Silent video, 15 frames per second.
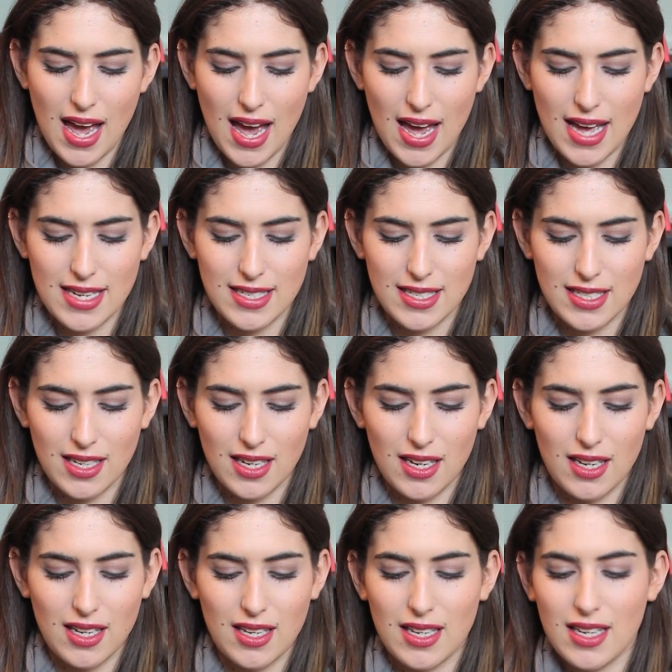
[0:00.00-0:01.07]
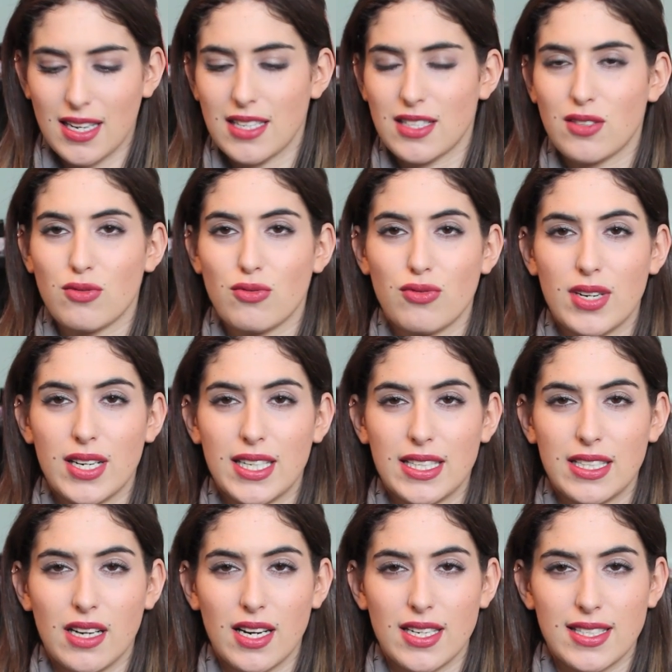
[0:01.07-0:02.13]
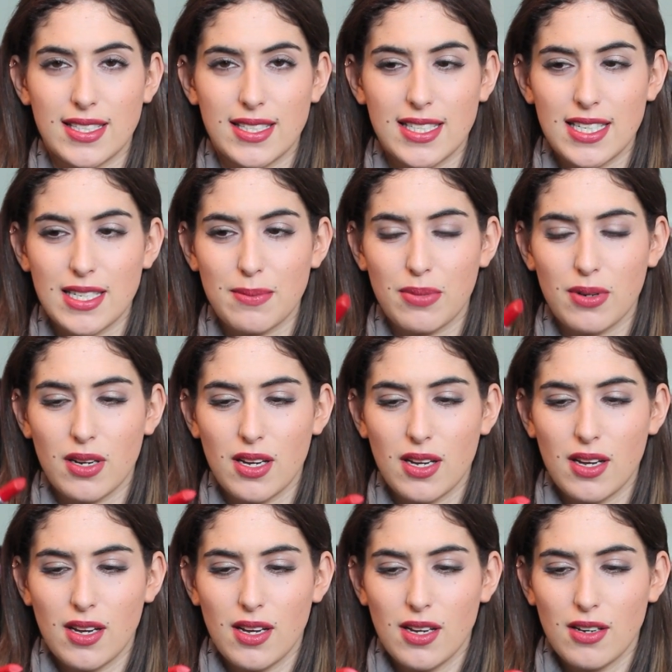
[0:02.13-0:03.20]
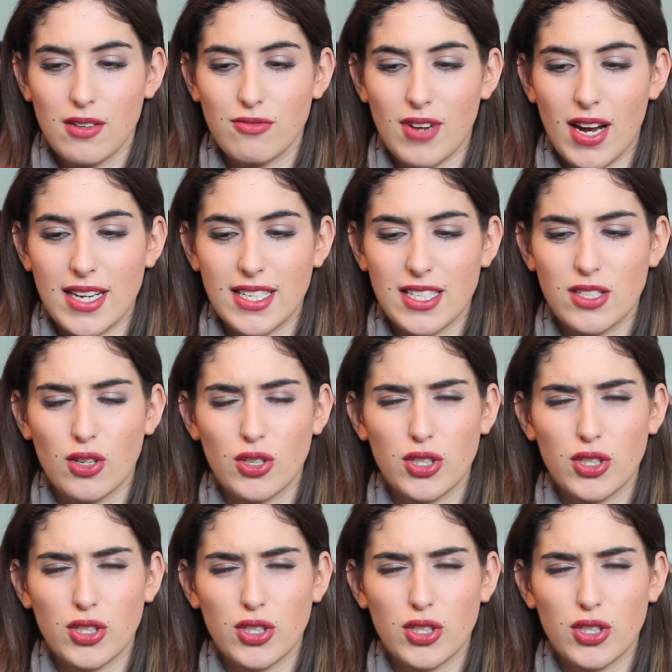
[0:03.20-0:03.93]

and it's a really nice deep red. It's